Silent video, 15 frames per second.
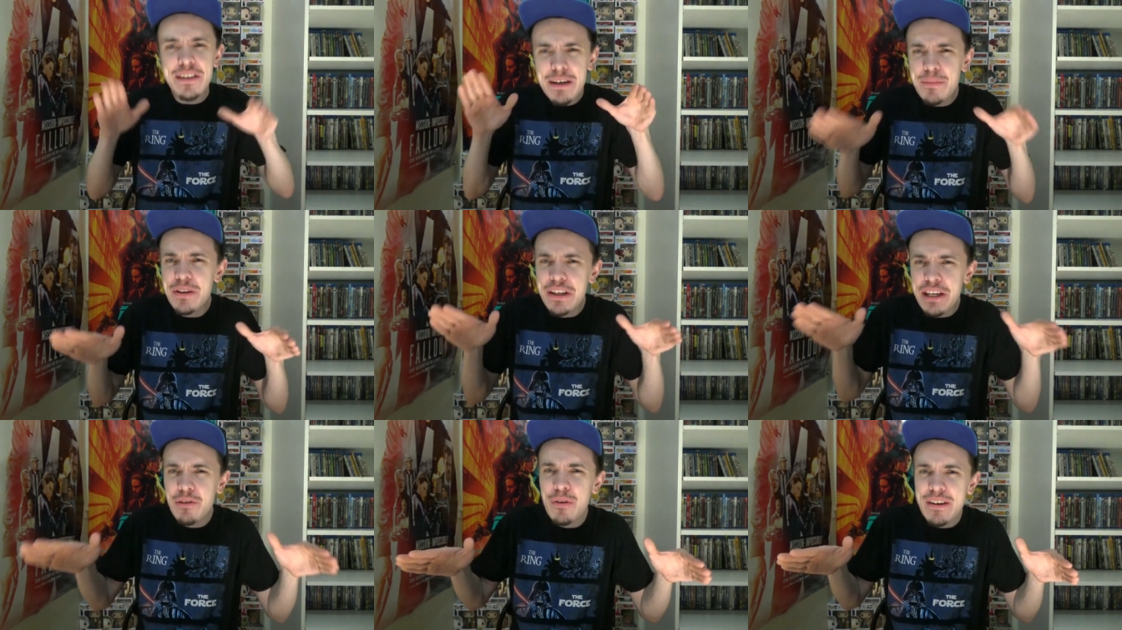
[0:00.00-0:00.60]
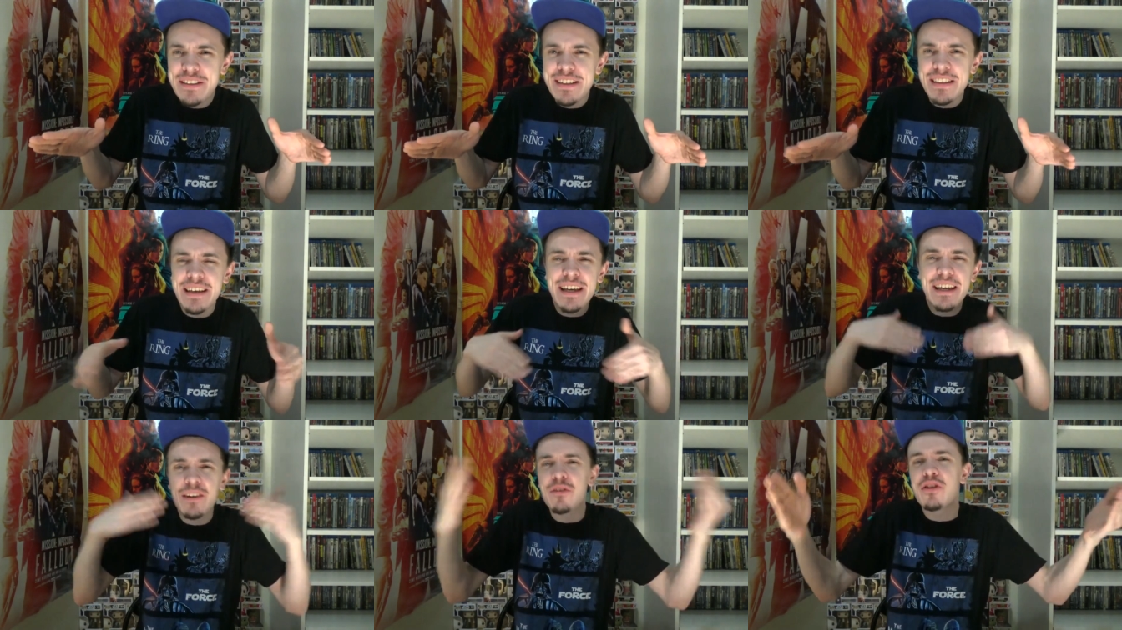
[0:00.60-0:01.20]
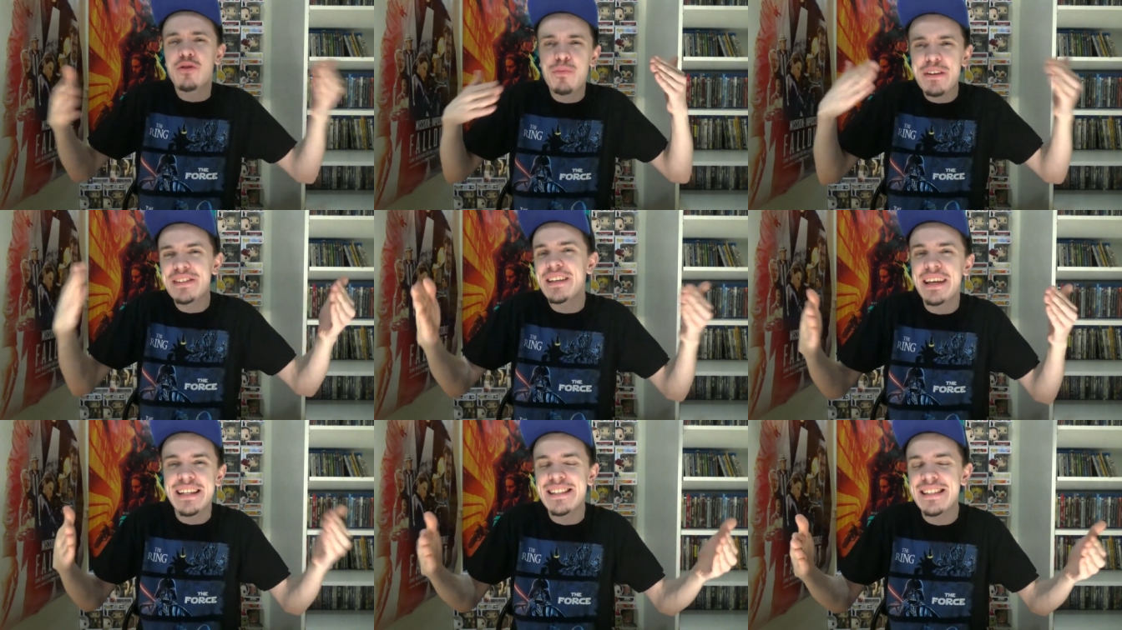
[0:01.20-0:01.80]
WD wrestling, just
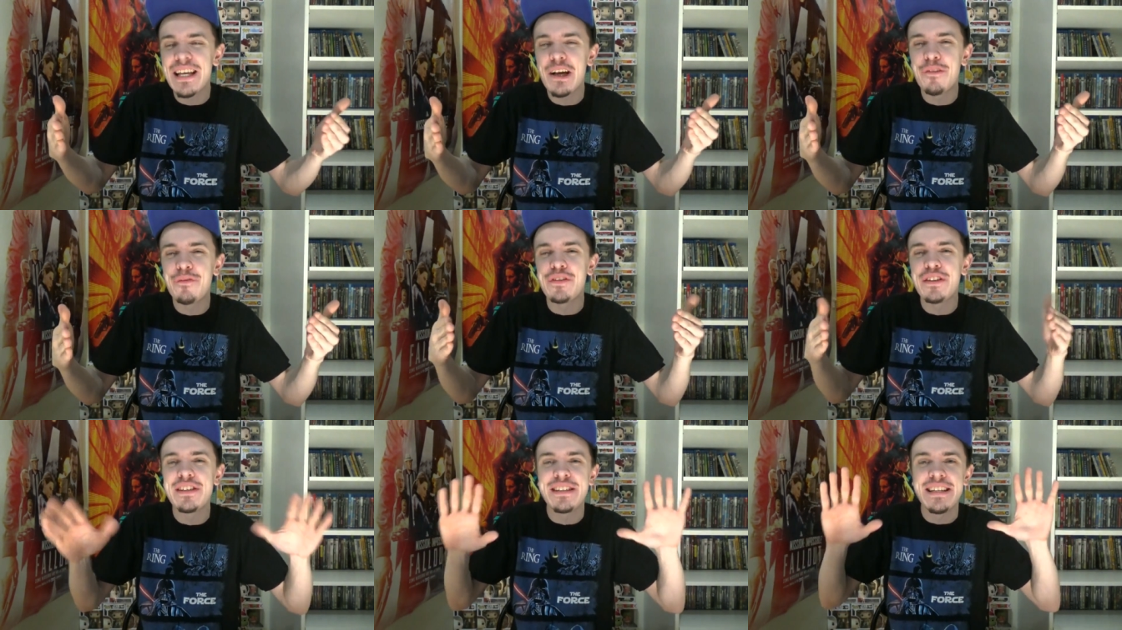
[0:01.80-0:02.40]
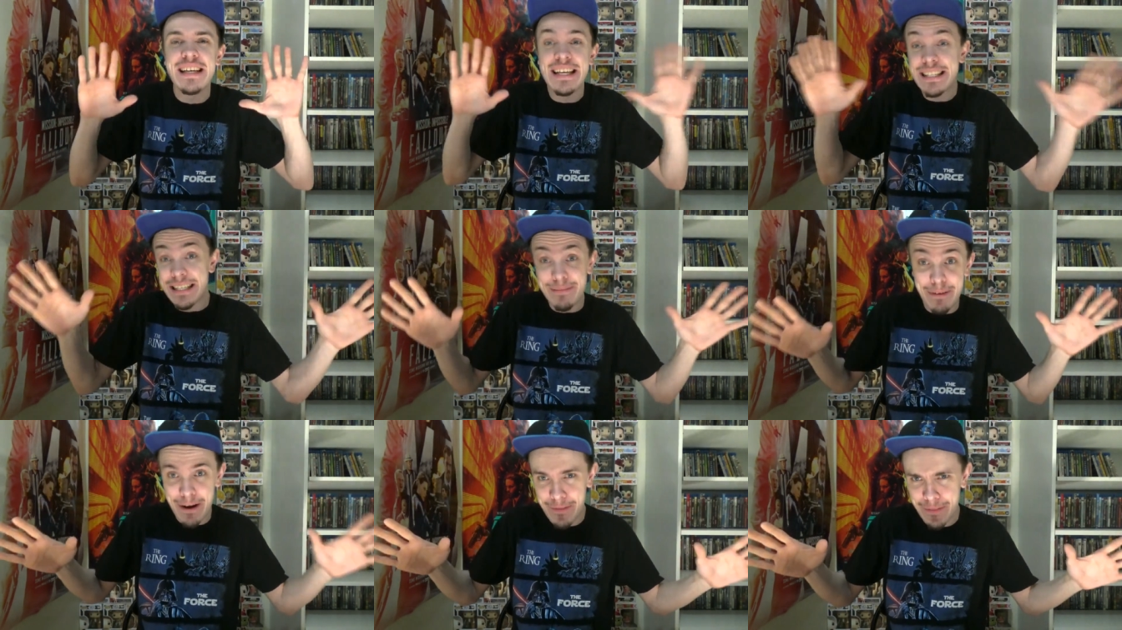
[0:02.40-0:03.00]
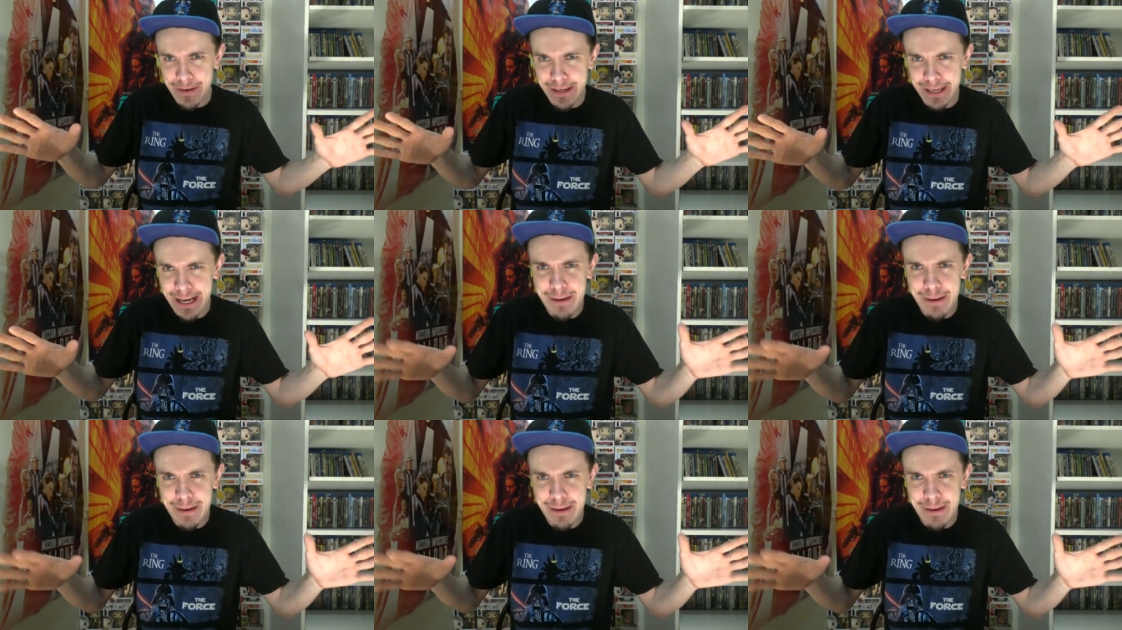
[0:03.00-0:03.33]
wrestling itself, just isn't my thing.